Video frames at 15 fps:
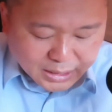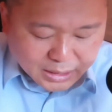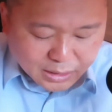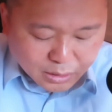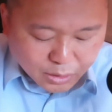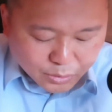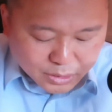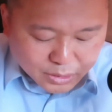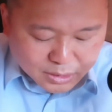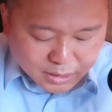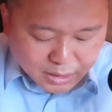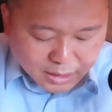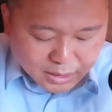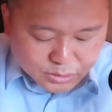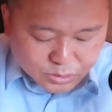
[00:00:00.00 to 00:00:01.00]
loadeth
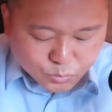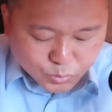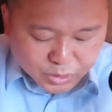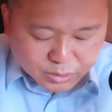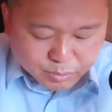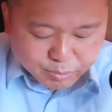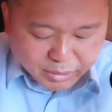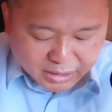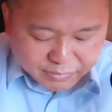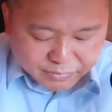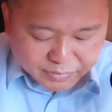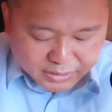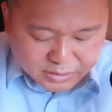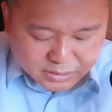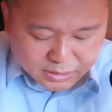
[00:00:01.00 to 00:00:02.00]
us with
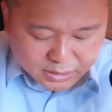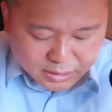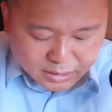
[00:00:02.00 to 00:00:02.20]
benefits,